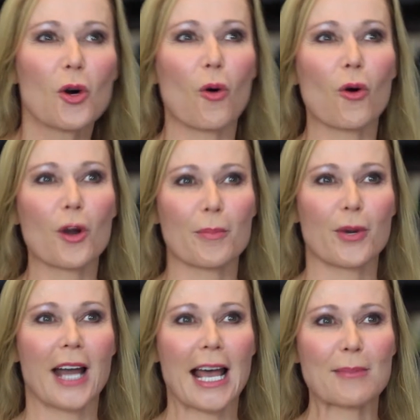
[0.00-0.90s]
or
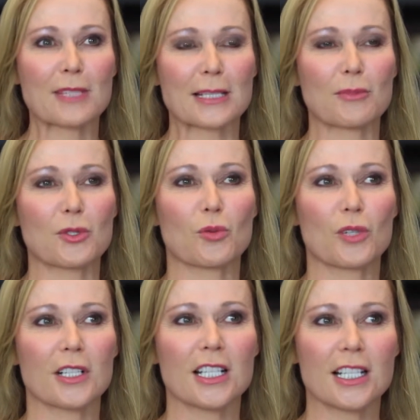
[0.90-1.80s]
perhaps some
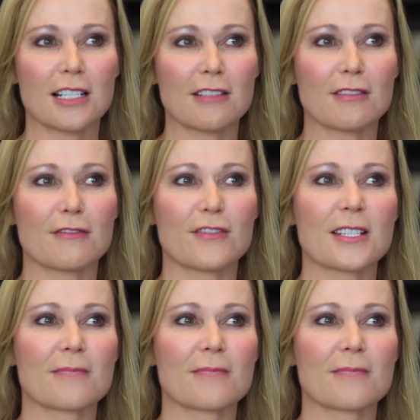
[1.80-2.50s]
sort of